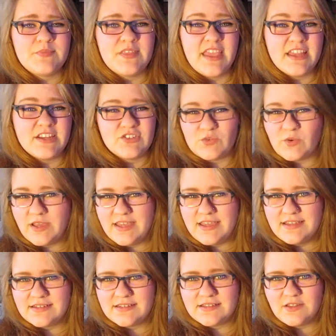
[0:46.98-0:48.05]
enjoy
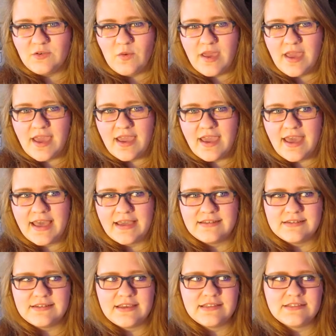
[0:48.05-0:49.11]
it the way I had
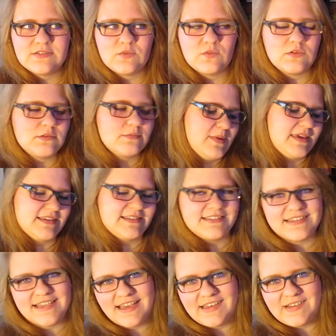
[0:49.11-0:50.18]
in high school, because
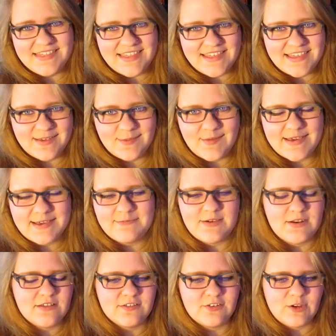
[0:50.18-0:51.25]
now thinking back about
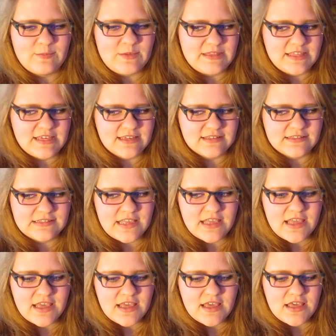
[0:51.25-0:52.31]
all the creepy things
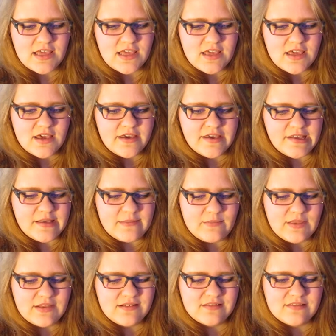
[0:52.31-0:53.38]

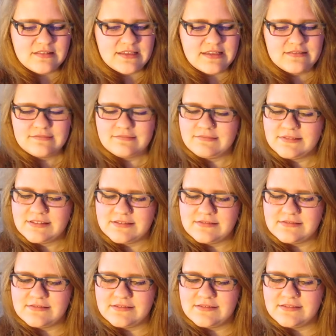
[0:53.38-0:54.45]
and all like the
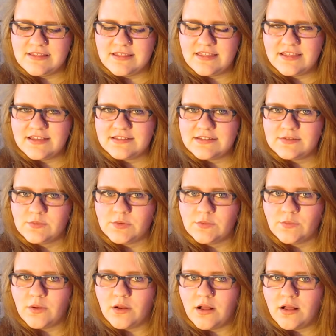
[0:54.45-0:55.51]
things that were
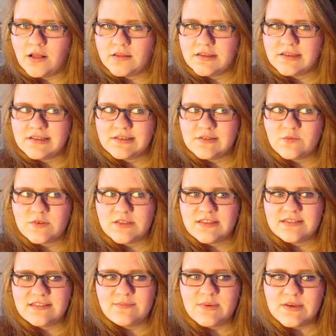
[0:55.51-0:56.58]
wrong
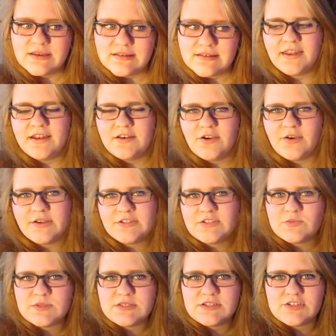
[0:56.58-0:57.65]
with the book, I don't know, I
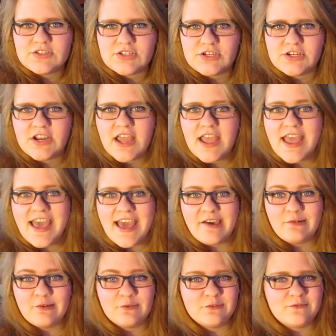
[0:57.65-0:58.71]
just wasn't sure
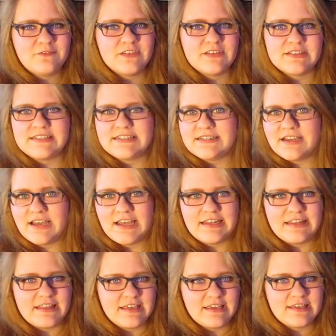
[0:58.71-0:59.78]
how I would feel, did not
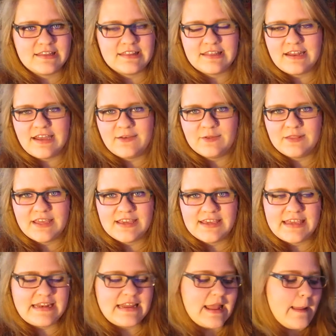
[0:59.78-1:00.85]
think that I would like
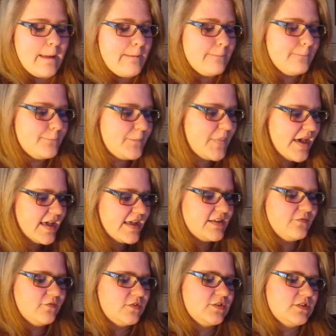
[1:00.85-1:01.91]
it. But
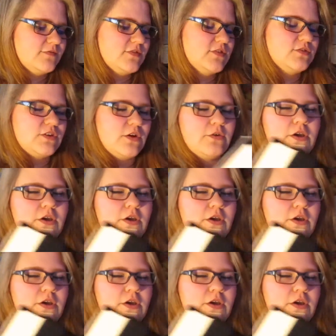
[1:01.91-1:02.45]
for those of you who don't